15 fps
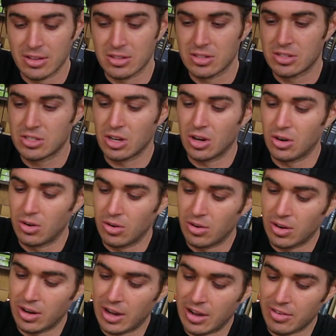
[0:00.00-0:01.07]
So
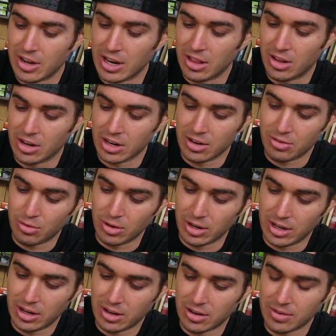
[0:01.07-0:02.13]
I've got a long enough one
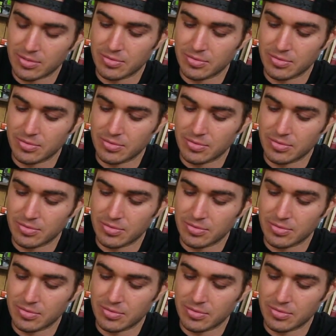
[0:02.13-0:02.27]
here,